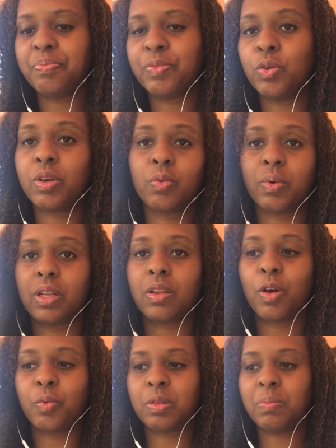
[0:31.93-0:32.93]
you can read
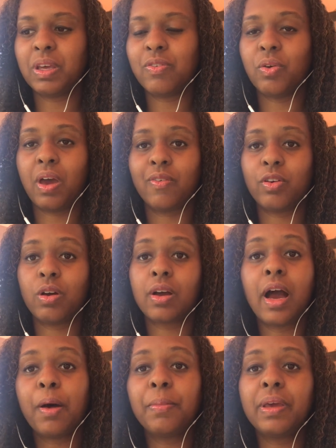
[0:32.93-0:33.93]
along with me if you have your own
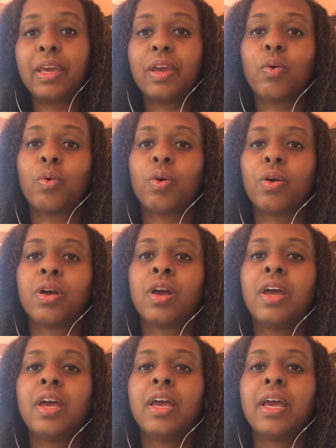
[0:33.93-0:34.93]
copy, or
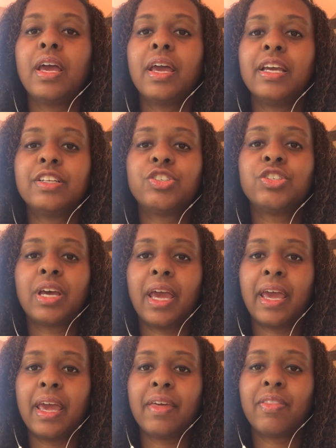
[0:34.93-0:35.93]
each
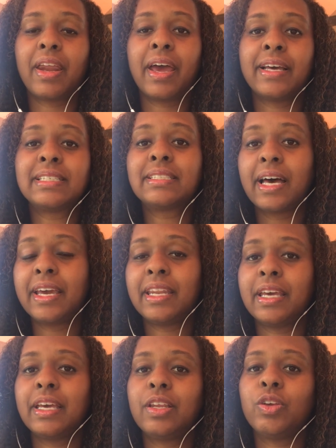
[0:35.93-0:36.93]
day that I assign
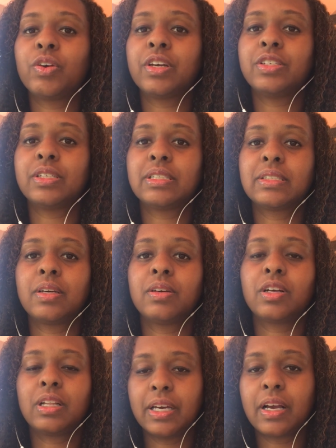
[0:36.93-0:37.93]
it, you can just
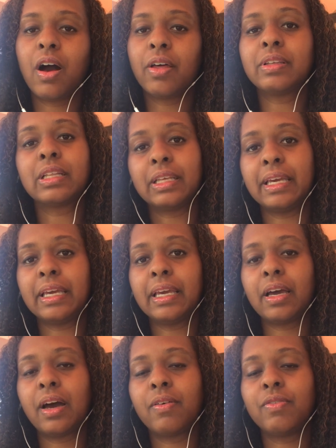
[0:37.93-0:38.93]
click on the
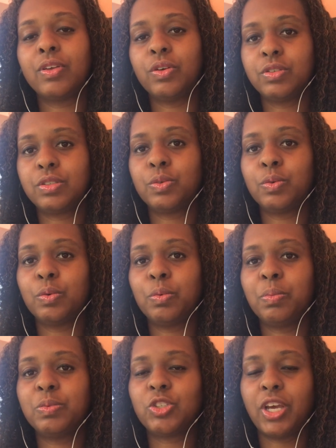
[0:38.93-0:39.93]
link of the YouTube
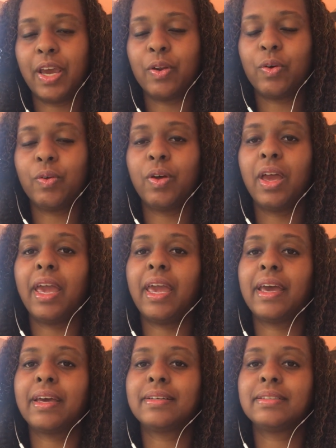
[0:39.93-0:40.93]
channel
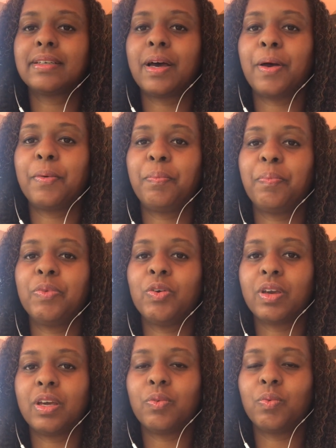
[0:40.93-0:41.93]
and you
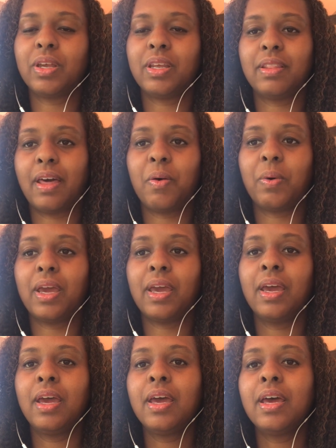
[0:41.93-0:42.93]
can read it that way.
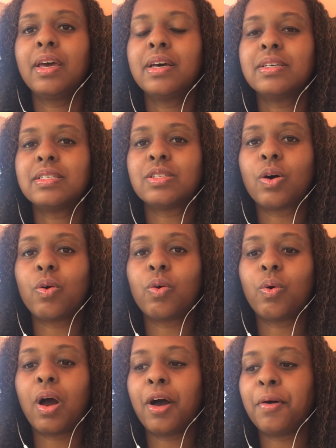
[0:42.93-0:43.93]
So,